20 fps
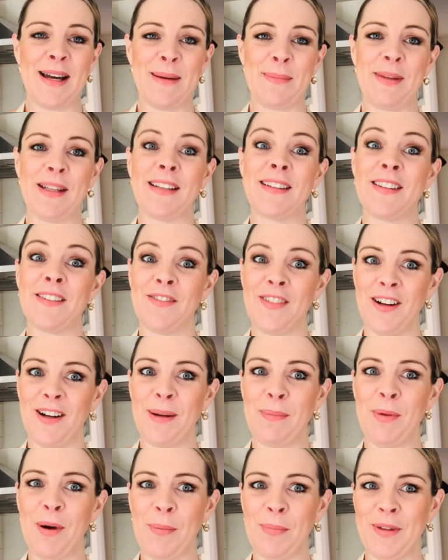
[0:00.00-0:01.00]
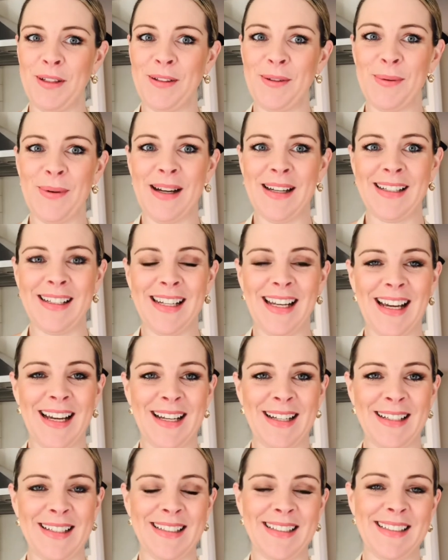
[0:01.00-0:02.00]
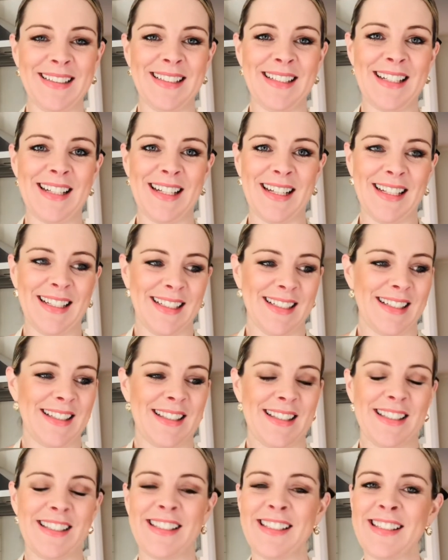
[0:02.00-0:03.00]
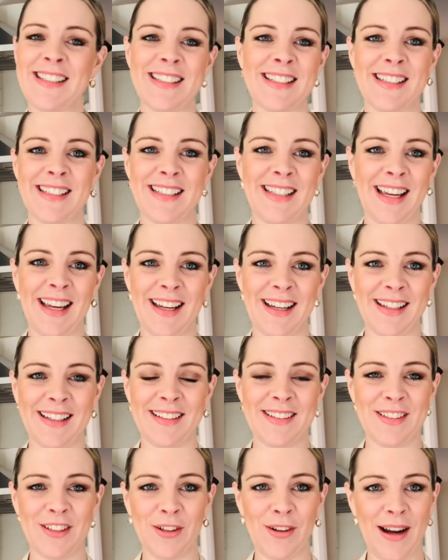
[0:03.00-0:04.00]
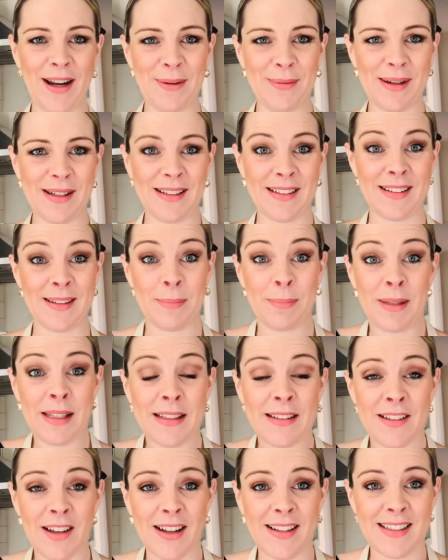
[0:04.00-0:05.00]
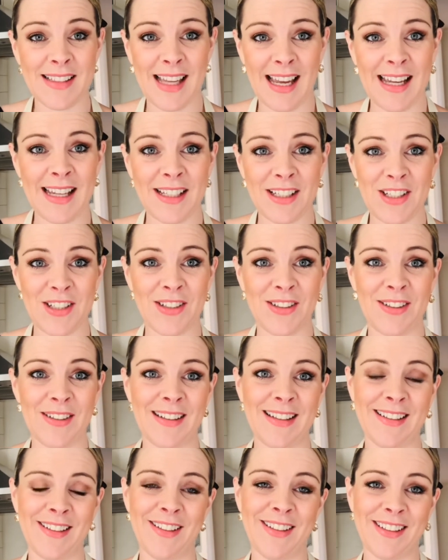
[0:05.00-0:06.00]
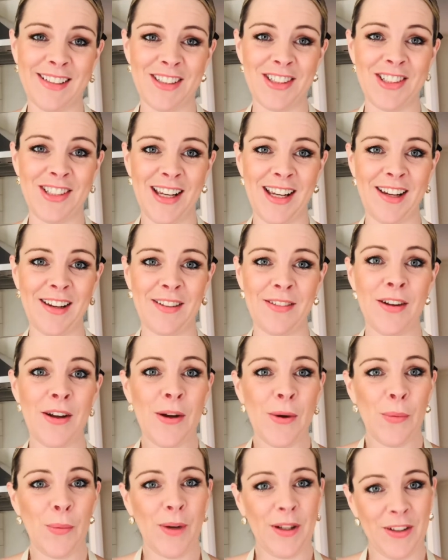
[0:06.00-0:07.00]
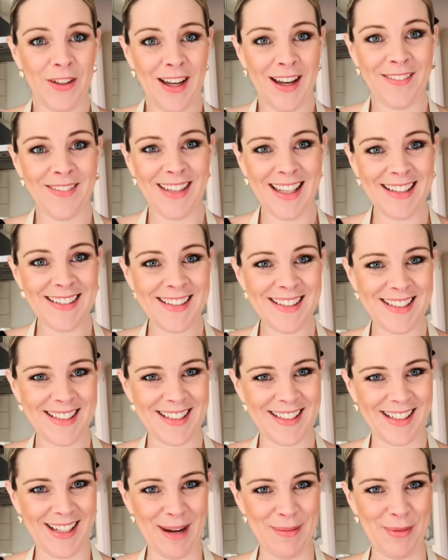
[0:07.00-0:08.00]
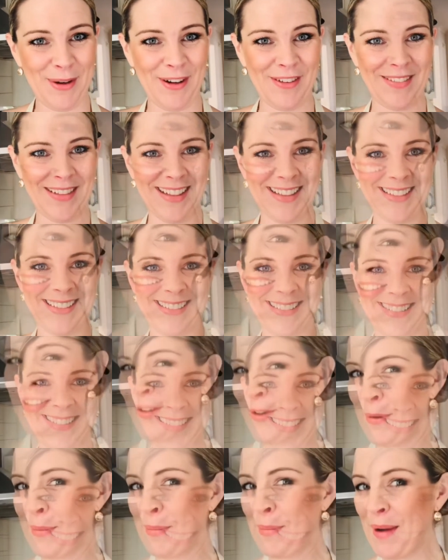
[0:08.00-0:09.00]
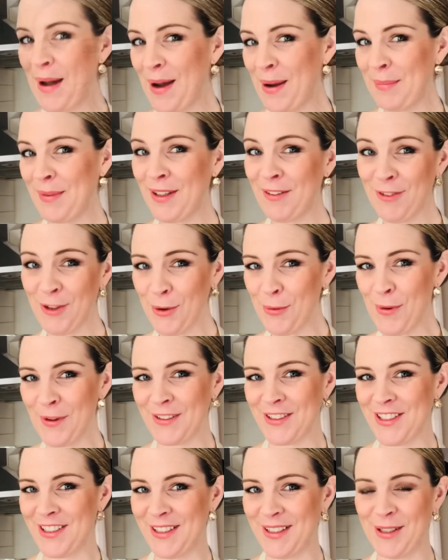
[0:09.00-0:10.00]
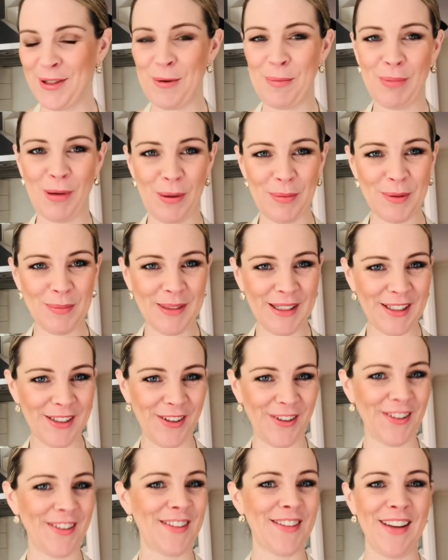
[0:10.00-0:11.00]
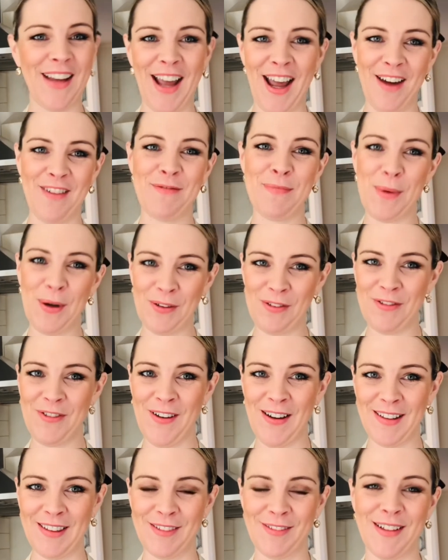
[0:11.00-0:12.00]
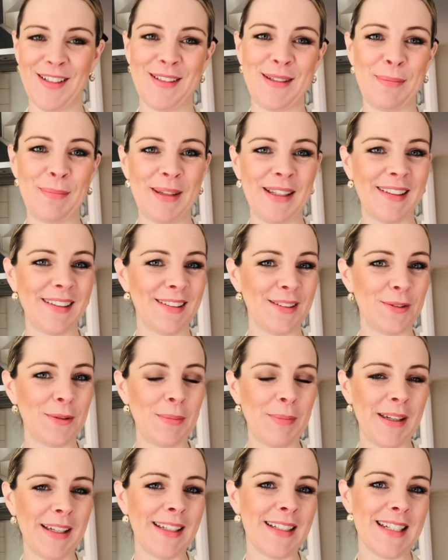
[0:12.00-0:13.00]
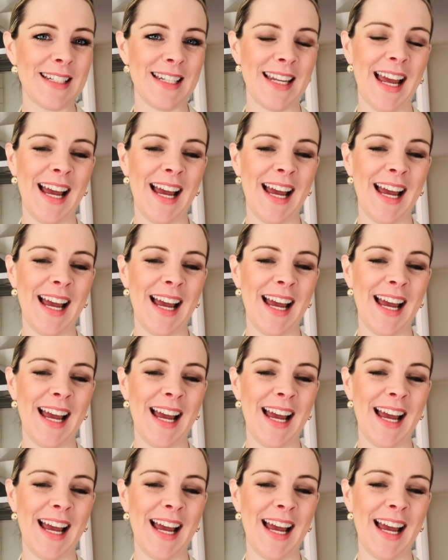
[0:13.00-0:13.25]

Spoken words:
It's a very popular one, and it's just, yeah, it's a great one. It's a big size cake too that you can share when you have guests to come over. So Mum, if you're watching, you'll probably notice I have modified the recipe a little bit